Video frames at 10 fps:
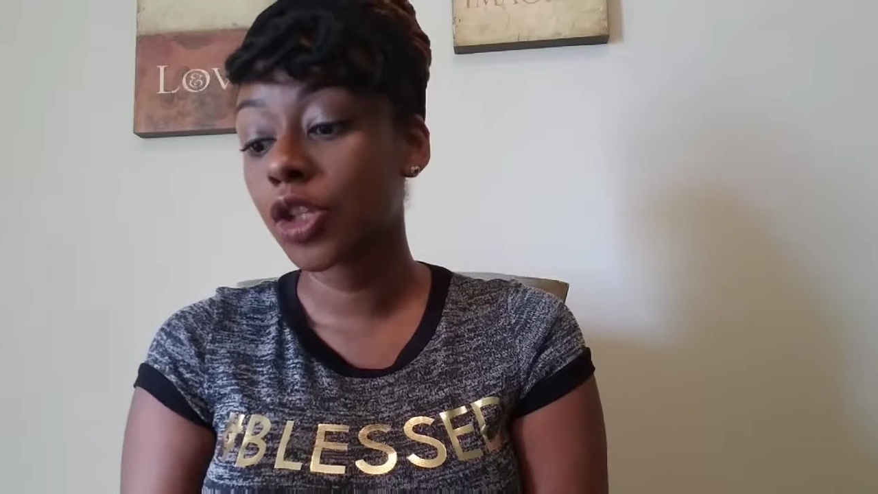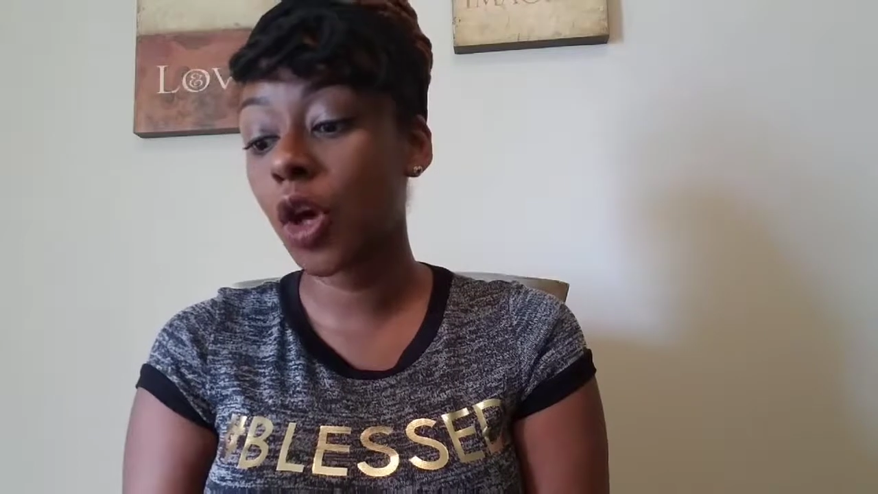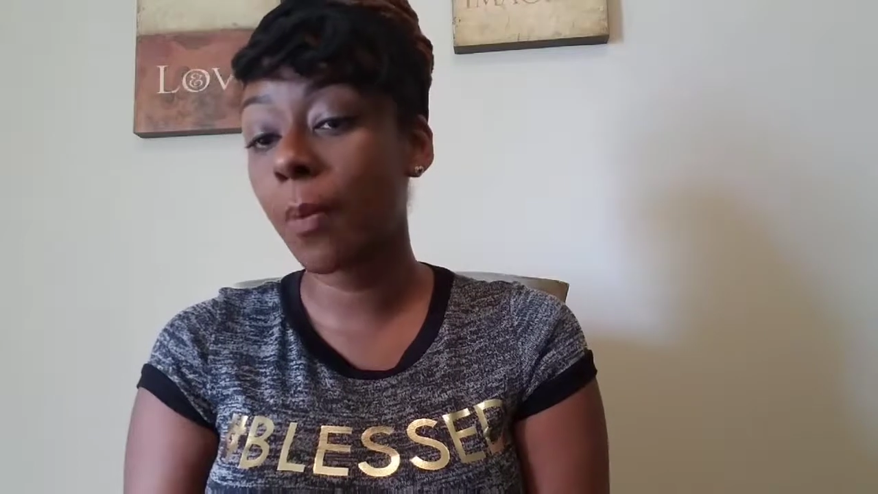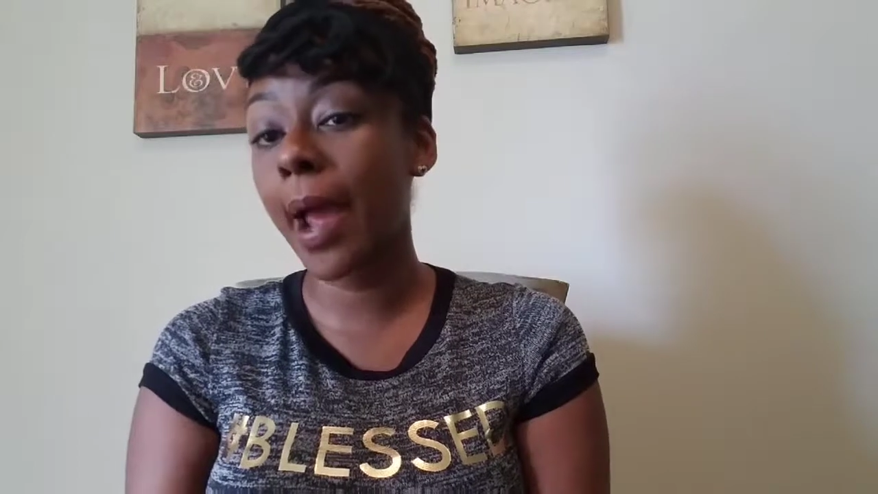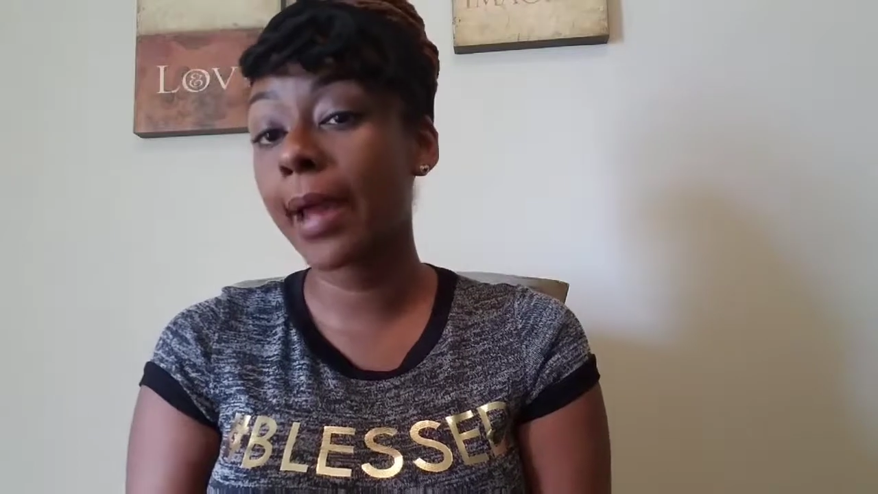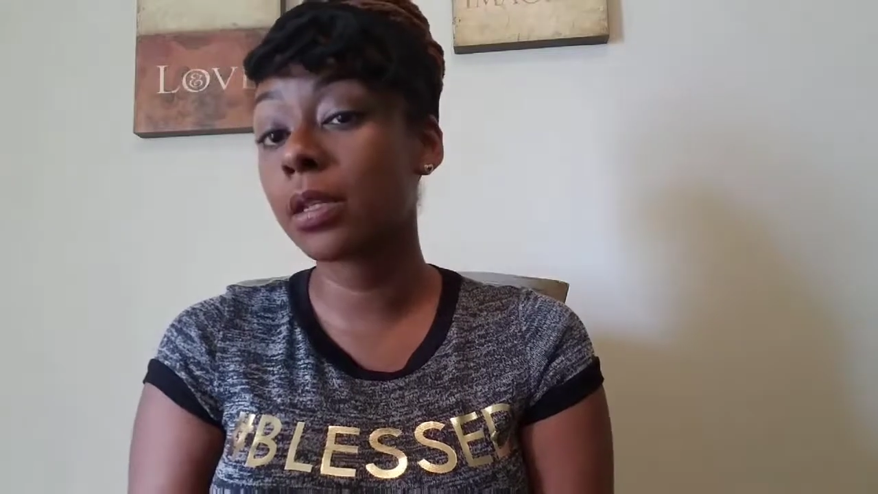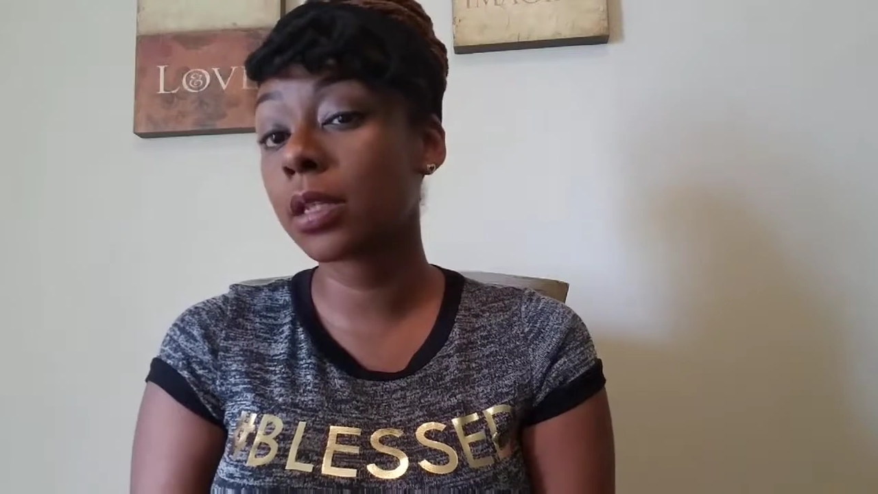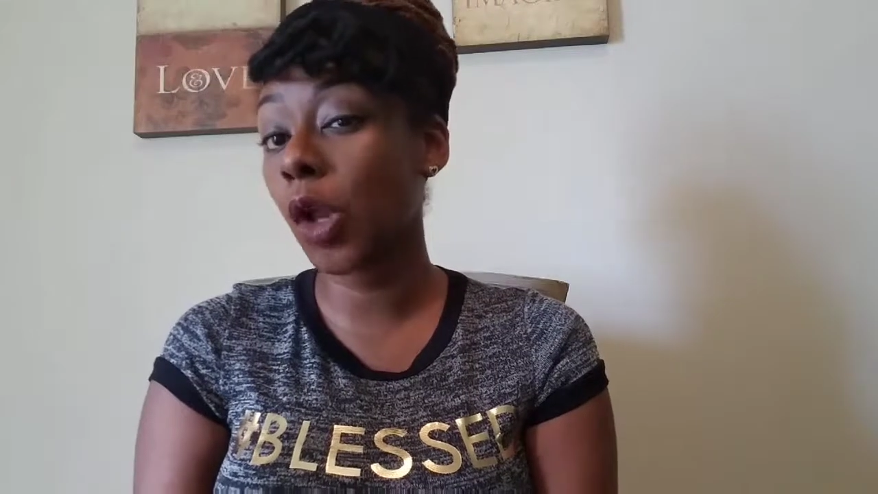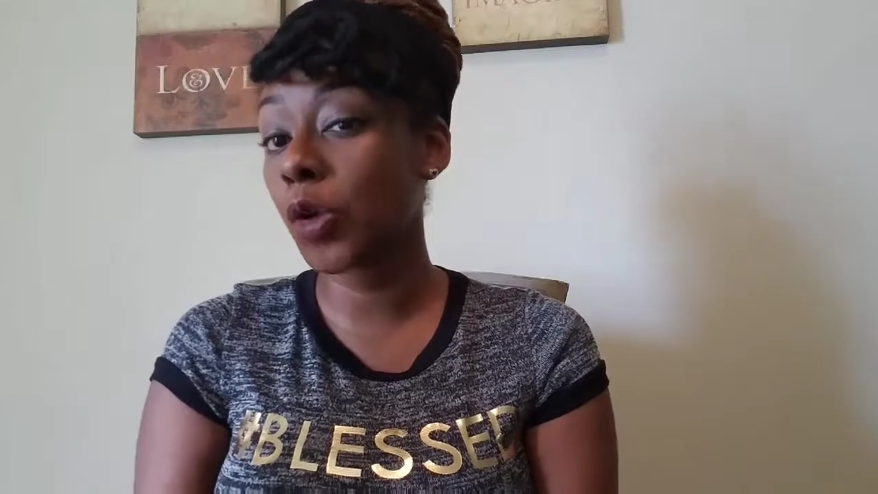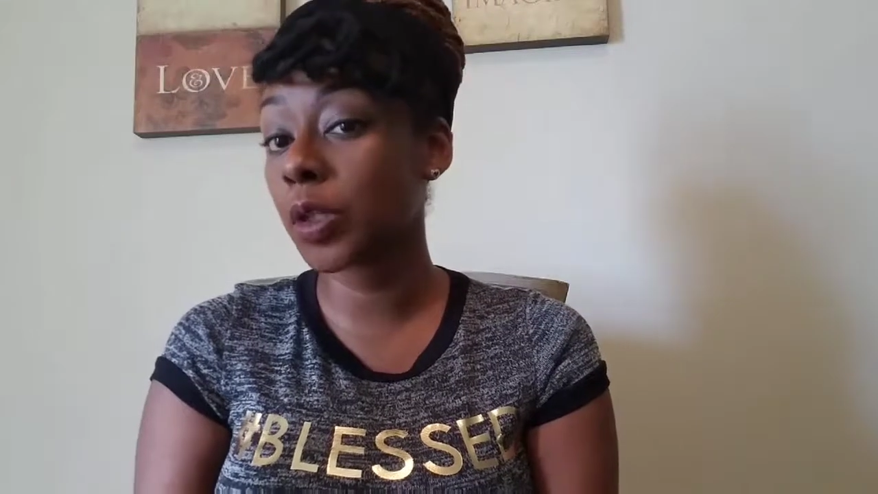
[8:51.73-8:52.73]
So mine
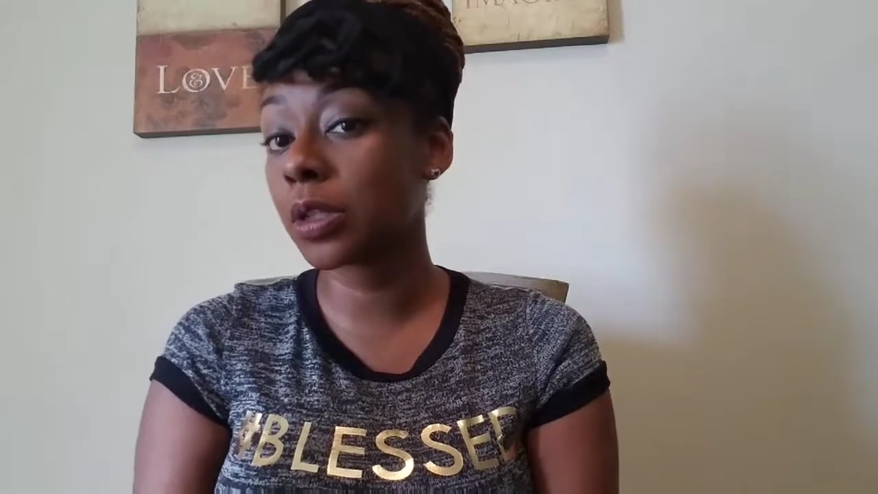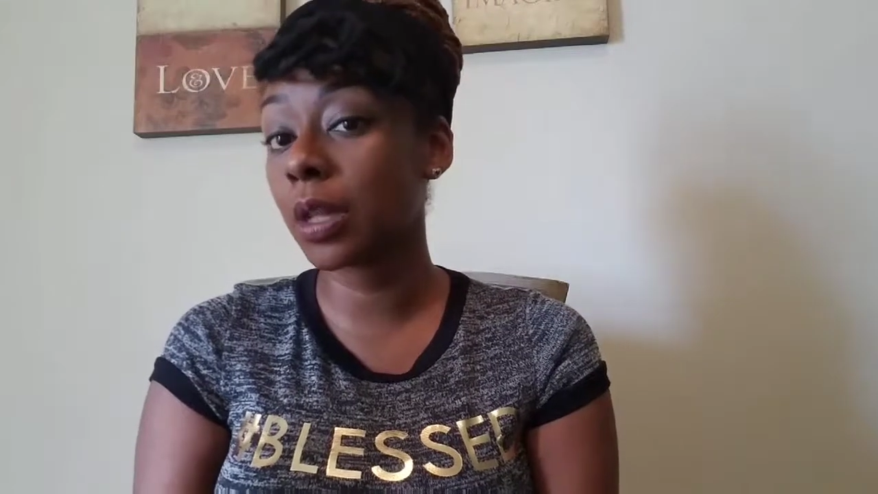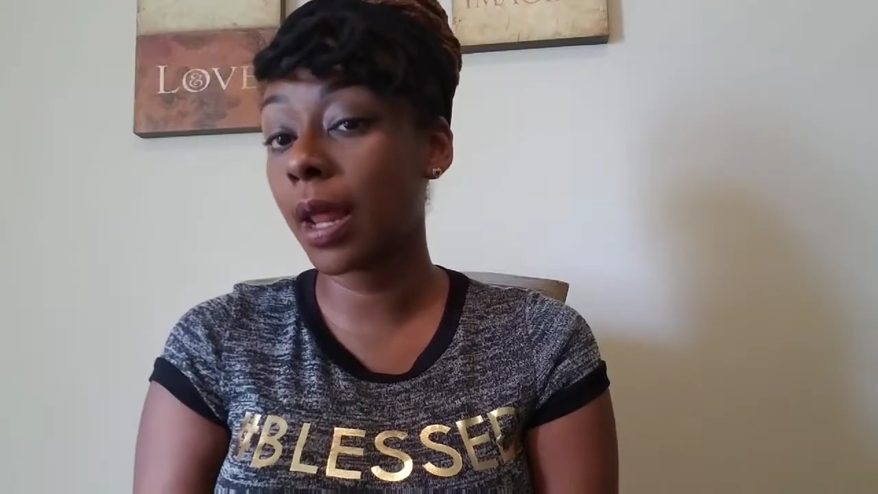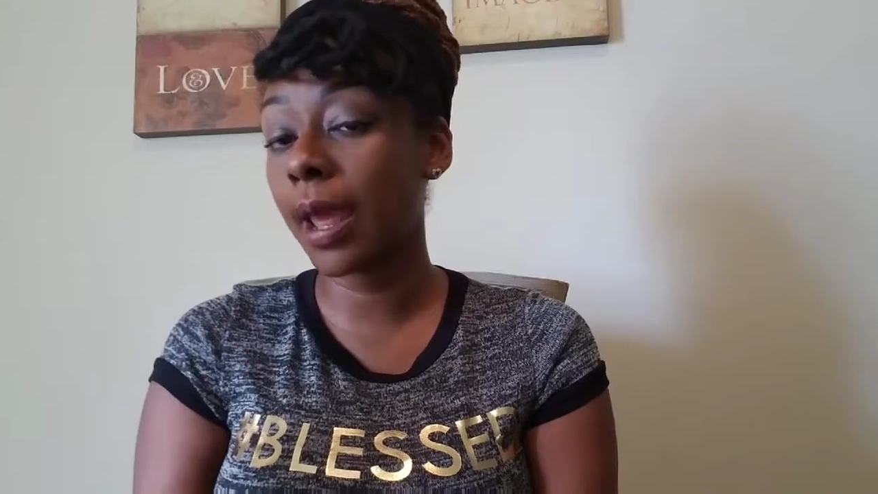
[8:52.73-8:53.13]
is closer to